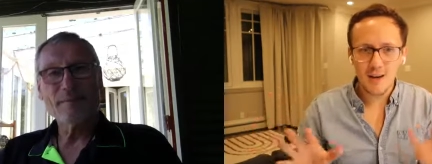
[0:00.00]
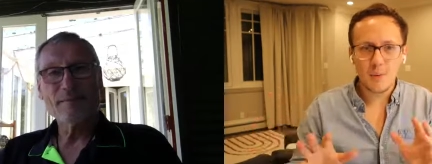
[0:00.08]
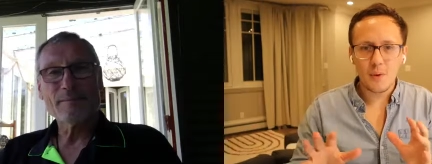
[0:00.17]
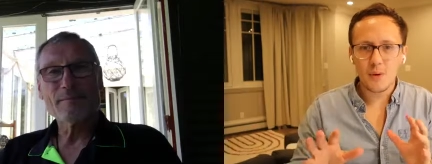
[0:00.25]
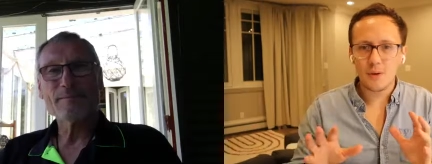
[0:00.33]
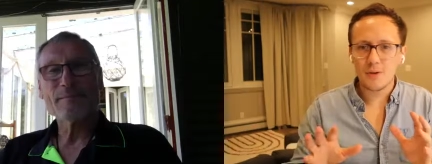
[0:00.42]

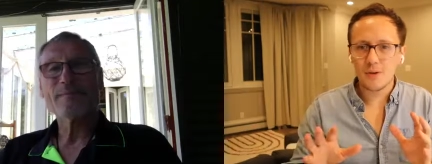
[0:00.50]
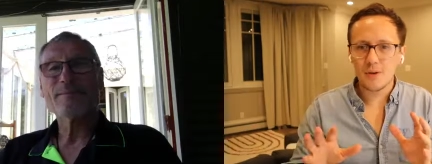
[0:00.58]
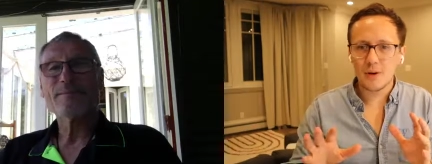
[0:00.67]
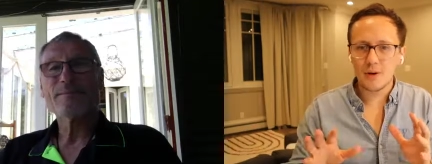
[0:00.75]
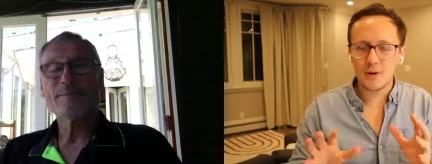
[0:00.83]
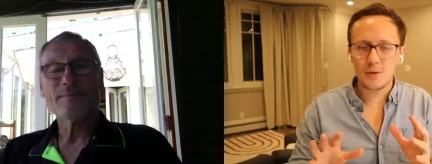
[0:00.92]
Speaker 1: we're also
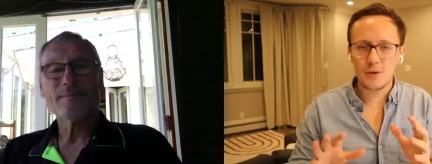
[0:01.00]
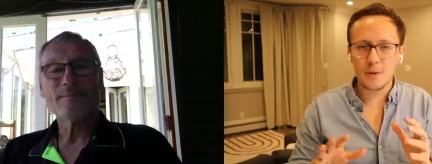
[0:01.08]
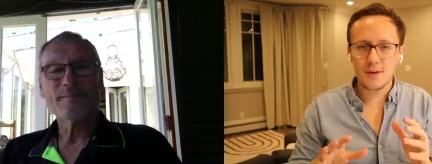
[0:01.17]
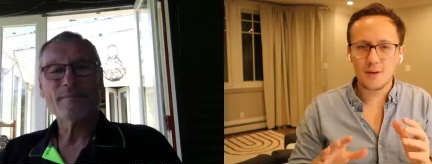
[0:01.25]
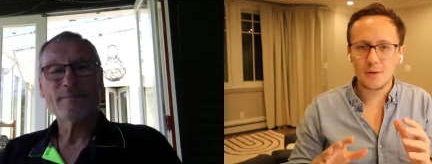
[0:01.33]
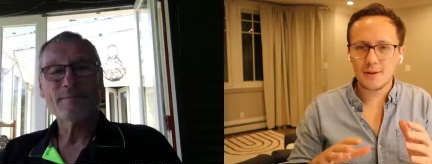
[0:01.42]
going to
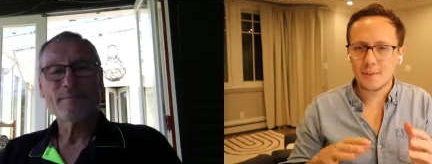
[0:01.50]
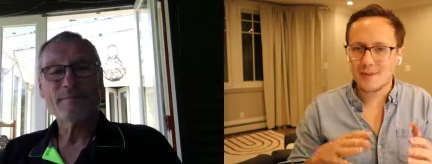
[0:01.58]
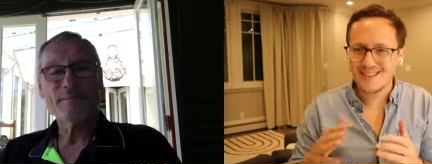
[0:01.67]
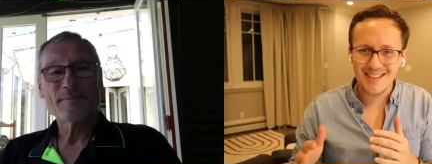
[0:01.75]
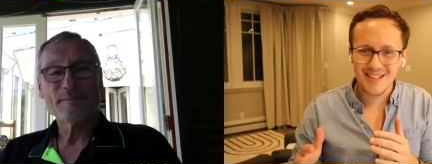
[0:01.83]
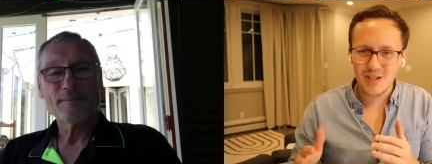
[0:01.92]
be do some
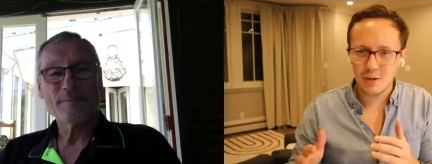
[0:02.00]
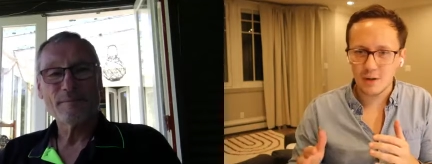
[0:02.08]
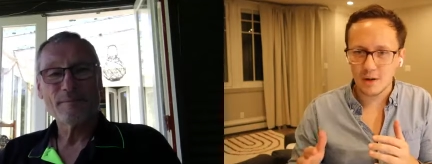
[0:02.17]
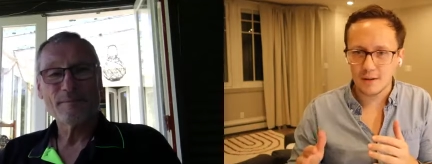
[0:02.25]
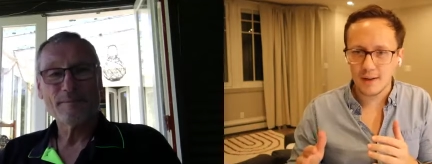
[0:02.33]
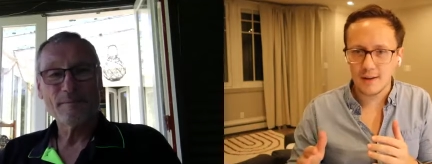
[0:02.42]
additional
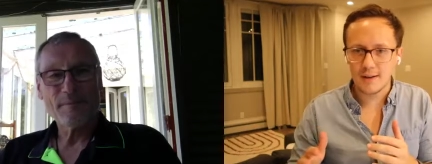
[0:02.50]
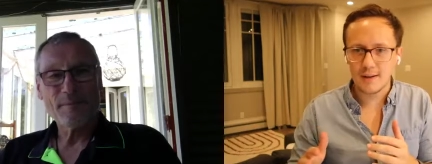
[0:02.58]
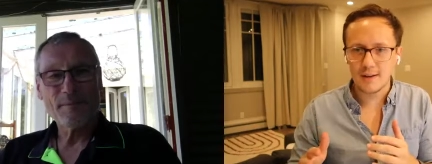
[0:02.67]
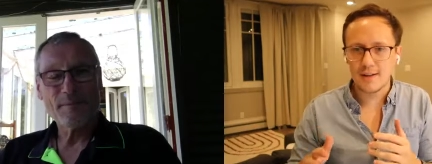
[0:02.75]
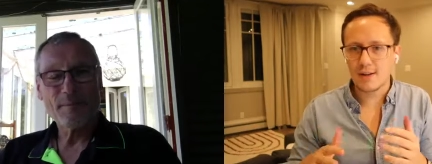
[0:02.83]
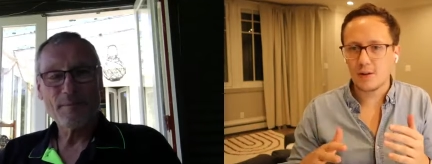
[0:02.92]
content
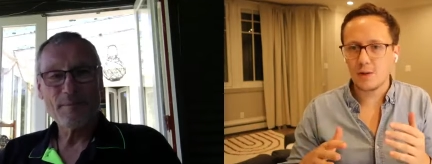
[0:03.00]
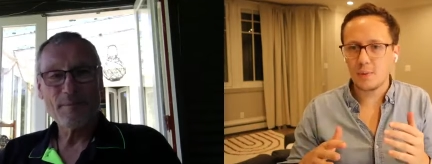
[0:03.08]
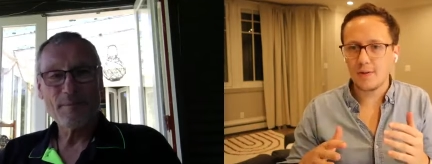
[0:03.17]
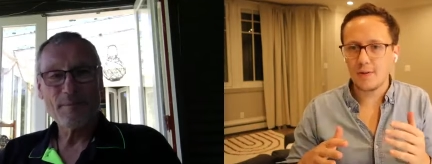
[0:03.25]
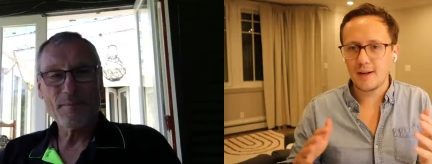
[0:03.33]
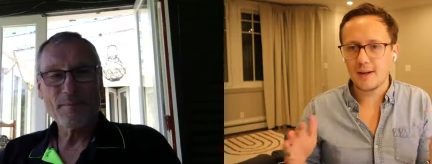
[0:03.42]
that you'll
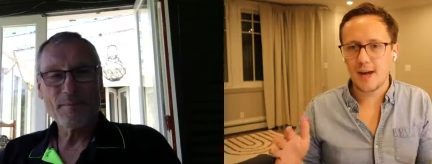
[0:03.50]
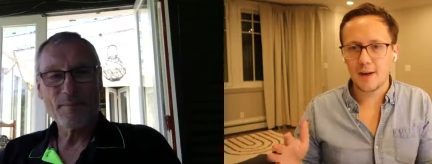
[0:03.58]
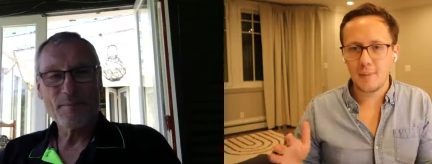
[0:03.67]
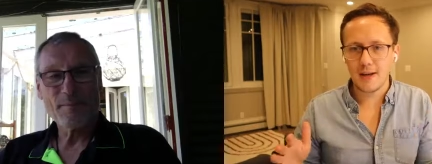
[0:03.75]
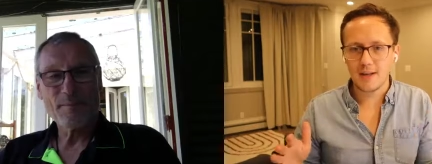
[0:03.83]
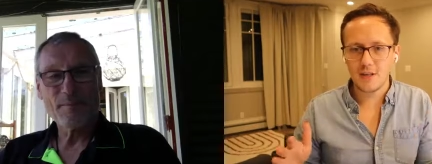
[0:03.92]
be finding out
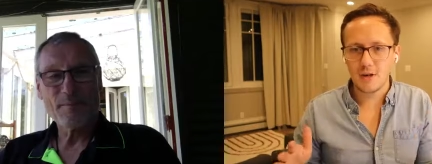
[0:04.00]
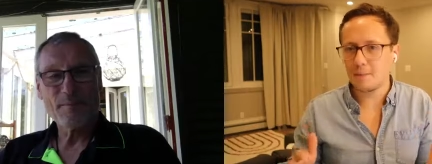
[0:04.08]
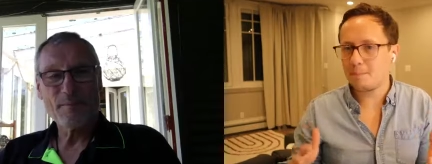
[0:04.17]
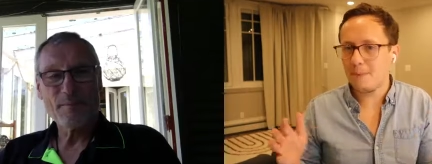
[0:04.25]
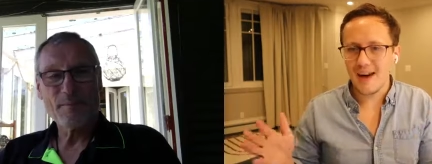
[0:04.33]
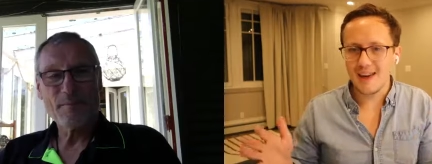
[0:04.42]
about
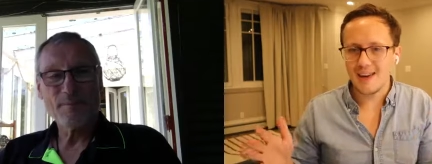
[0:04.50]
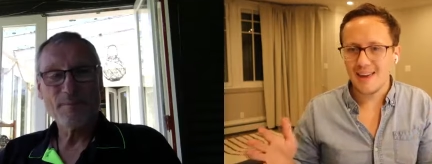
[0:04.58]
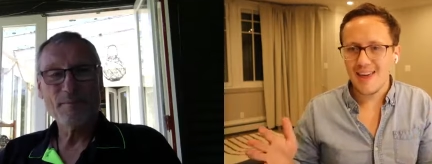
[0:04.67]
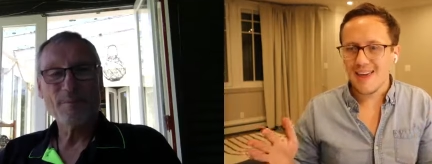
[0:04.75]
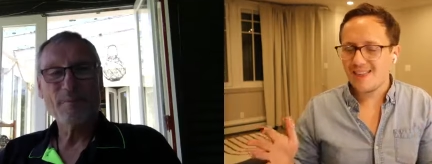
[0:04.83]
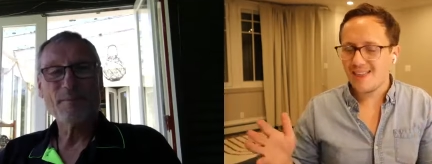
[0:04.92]
soon. But
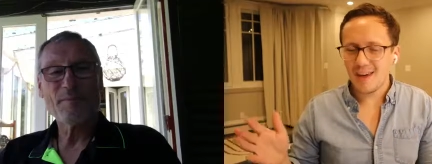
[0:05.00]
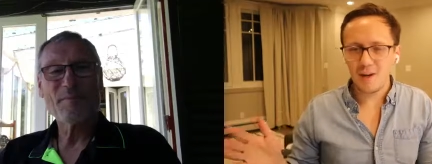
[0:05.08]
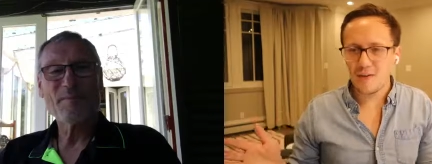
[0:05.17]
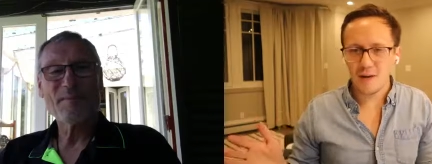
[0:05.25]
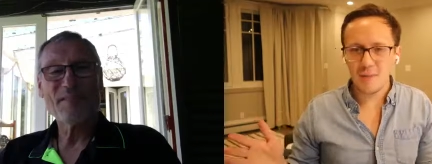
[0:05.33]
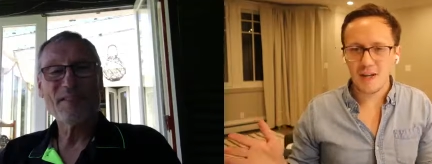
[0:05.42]
Thank
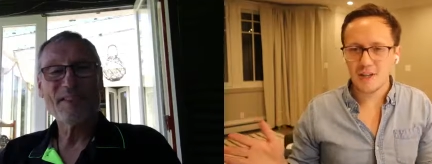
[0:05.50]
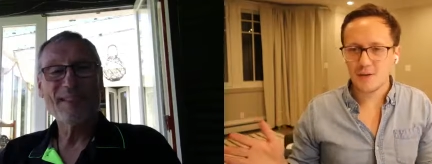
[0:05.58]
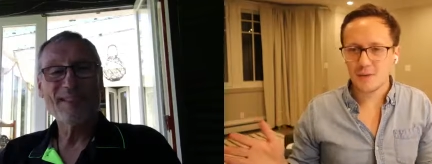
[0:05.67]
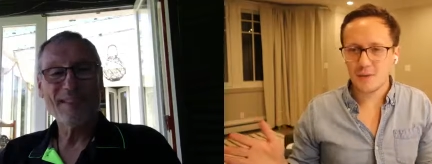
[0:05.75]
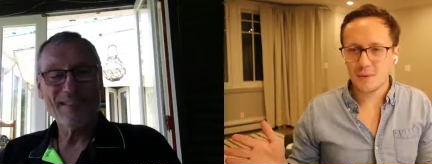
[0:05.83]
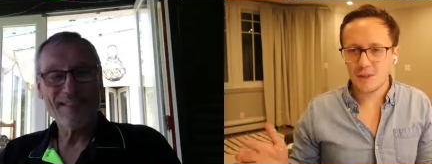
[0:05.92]
you very much
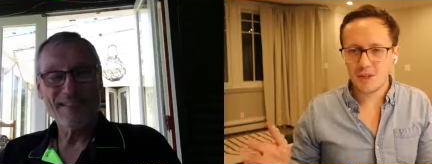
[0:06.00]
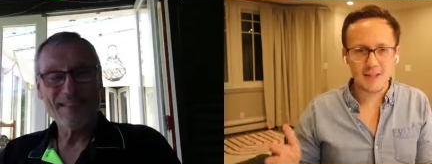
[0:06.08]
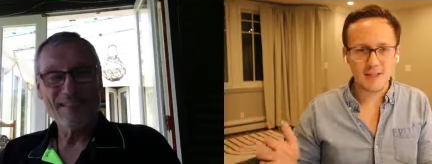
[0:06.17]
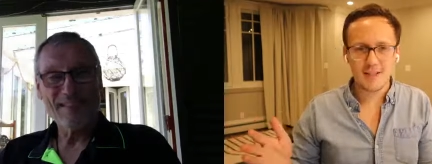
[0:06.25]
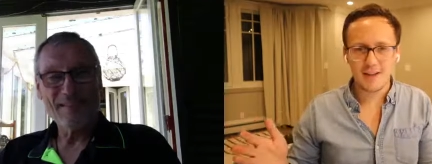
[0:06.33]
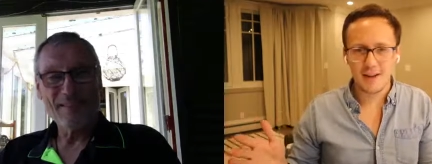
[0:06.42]
for watching
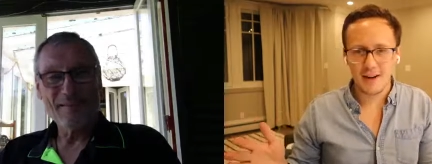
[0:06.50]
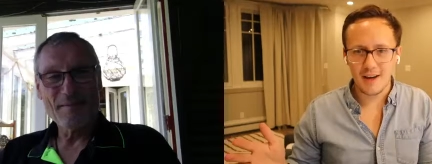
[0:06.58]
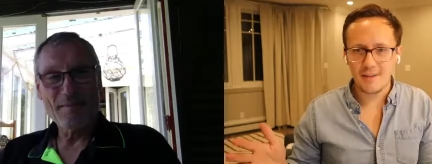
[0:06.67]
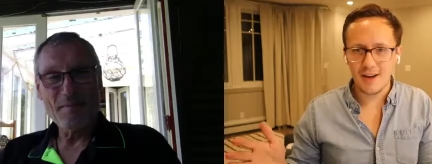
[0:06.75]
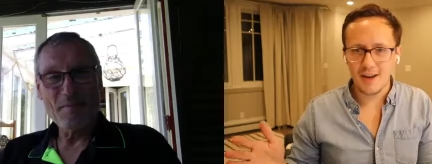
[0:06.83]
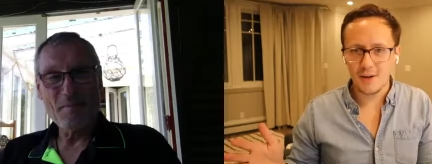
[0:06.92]
this
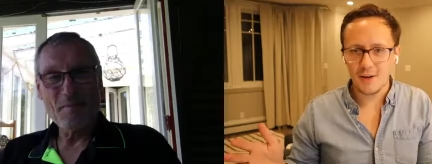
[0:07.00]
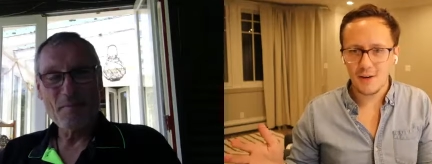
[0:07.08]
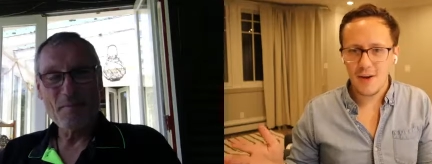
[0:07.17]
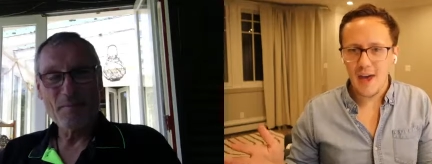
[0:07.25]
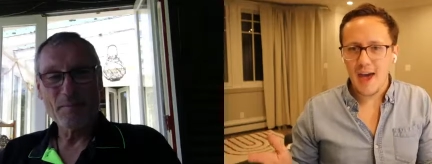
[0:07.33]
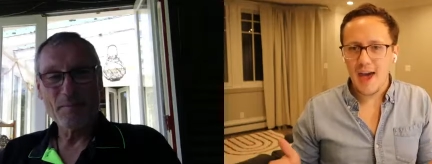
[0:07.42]
entire video.
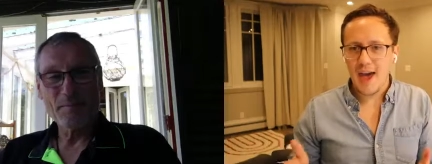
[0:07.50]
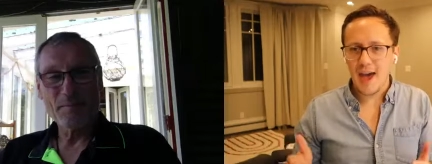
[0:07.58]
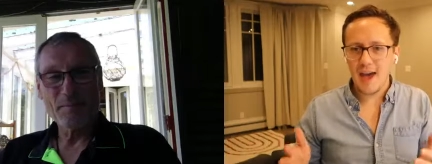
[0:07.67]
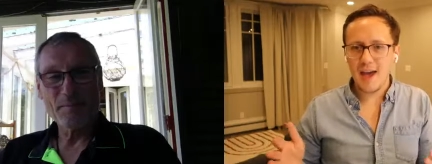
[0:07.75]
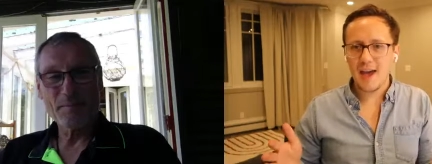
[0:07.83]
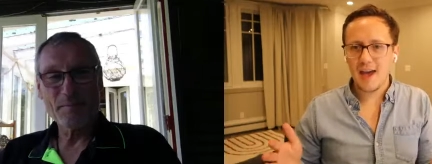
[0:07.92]

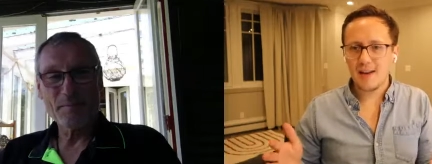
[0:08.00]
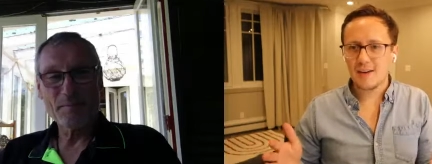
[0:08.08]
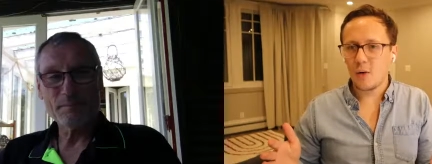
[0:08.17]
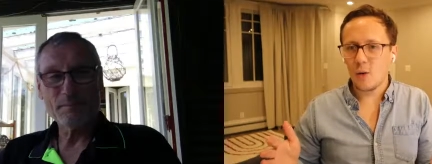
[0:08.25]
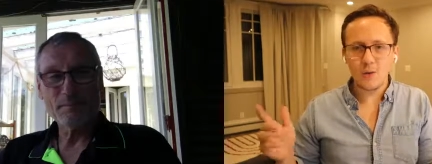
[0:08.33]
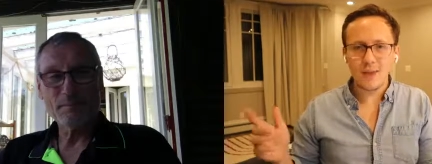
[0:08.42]
And
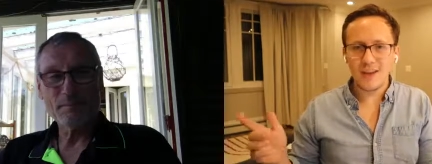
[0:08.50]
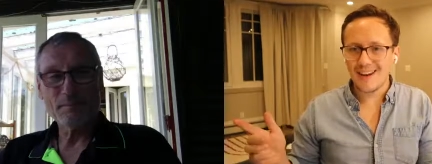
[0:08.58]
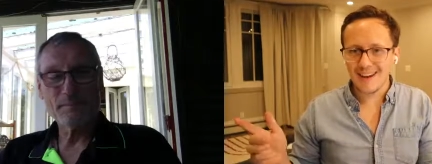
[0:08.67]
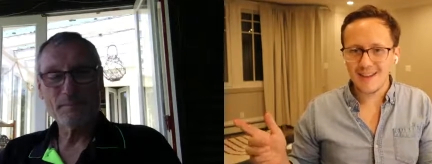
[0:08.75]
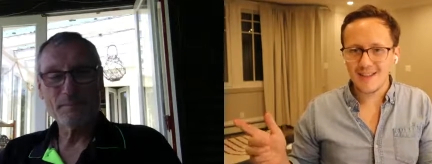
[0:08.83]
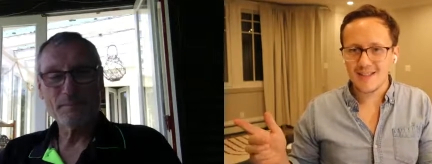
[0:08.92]
all the
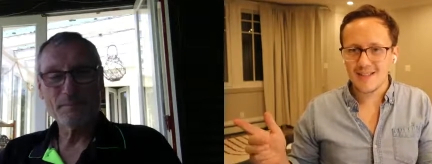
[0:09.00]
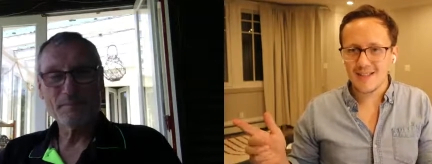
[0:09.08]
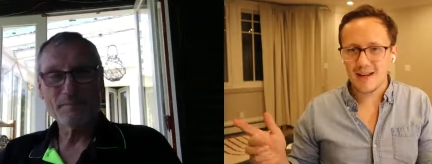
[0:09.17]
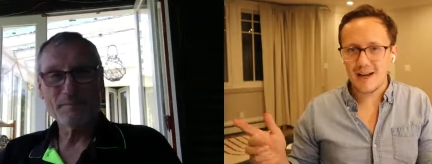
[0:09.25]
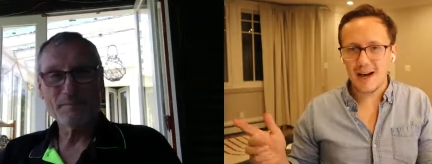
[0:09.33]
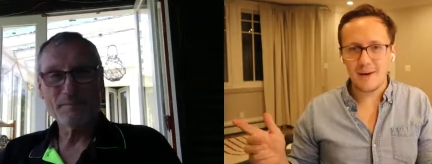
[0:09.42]

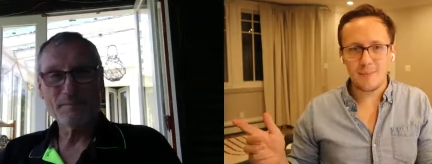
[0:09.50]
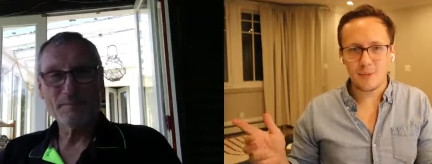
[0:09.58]
links um,